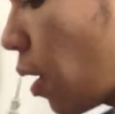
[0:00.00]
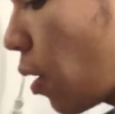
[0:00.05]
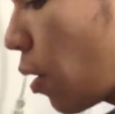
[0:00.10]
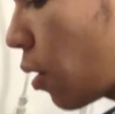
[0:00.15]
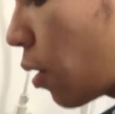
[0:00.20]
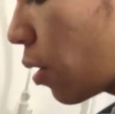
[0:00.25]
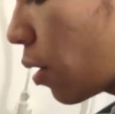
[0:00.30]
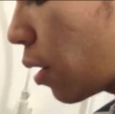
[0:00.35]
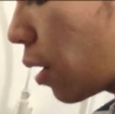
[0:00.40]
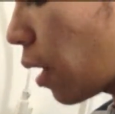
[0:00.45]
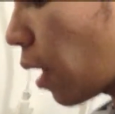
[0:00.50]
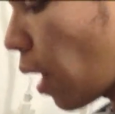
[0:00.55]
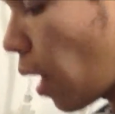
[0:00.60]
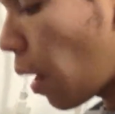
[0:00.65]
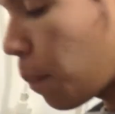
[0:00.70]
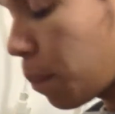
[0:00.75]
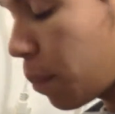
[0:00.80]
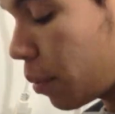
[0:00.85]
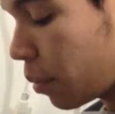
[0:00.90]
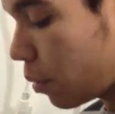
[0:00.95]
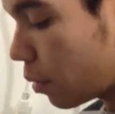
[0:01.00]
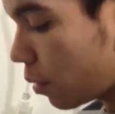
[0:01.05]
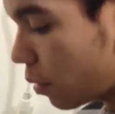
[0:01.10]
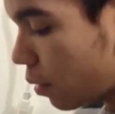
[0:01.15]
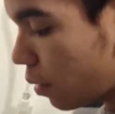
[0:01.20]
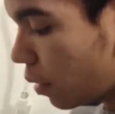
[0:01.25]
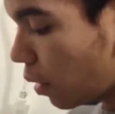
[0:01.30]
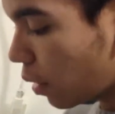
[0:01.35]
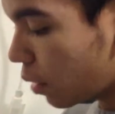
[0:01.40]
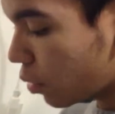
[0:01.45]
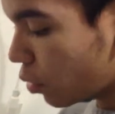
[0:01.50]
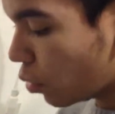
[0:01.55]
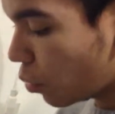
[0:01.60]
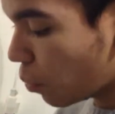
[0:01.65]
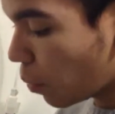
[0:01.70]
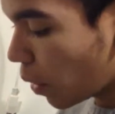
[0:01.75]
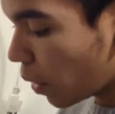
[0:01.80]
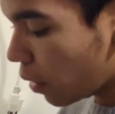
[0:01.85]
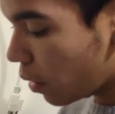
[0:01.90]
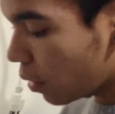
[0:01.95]
are up, the
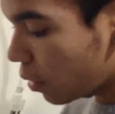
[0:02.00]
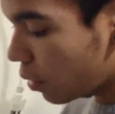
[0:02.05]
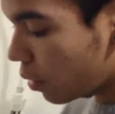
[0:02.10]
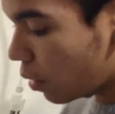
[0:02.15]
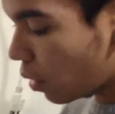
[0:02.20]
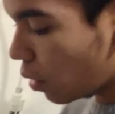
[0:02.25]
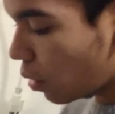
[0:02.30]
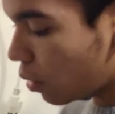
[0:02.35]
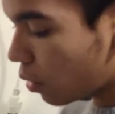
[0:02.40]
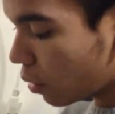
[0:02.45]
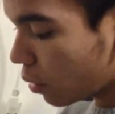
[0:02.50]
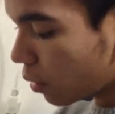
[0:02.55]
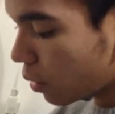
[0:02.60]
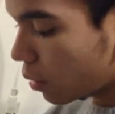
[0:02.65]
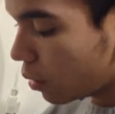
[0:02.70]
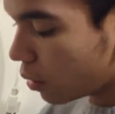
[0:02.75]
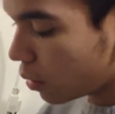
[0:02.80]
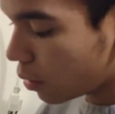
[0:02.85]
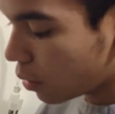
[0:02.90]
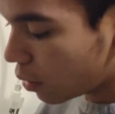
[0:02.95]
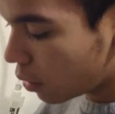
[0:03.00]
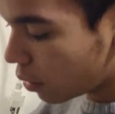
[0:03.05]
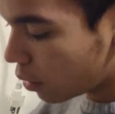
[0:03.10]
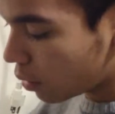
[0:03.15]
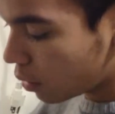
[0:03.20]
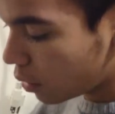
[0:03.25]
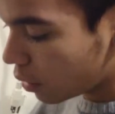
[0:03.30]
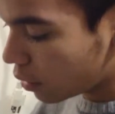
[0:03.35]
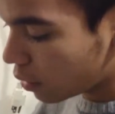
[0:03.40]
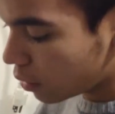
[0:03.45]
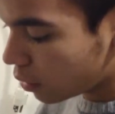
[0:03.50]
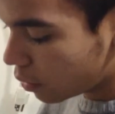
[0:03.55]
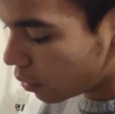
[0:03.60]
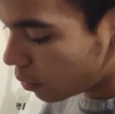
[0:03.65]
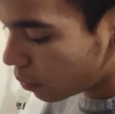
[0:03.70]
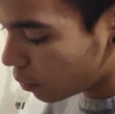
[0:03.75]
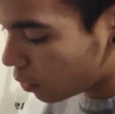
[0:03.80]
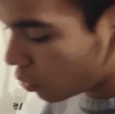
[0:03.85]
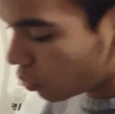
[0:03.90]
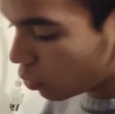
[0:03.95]
intermediate are in
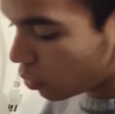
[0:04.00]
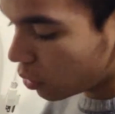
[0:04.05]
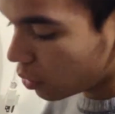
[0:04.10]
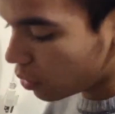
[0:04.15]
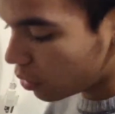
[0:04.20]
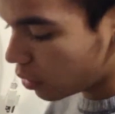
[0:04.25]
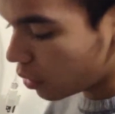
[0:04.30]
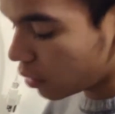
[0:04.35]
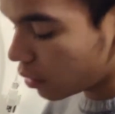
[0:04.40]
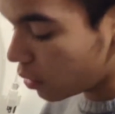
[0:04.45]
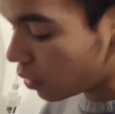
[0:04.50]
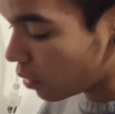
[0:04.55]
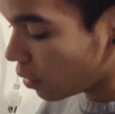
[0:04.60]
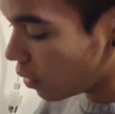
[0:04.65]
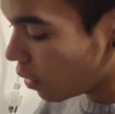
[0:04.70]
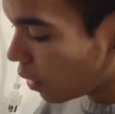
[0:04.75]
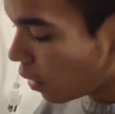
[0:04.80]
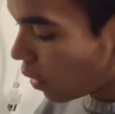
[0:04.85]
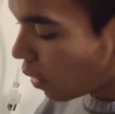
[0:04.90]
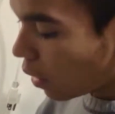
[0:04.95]
this, between this and this,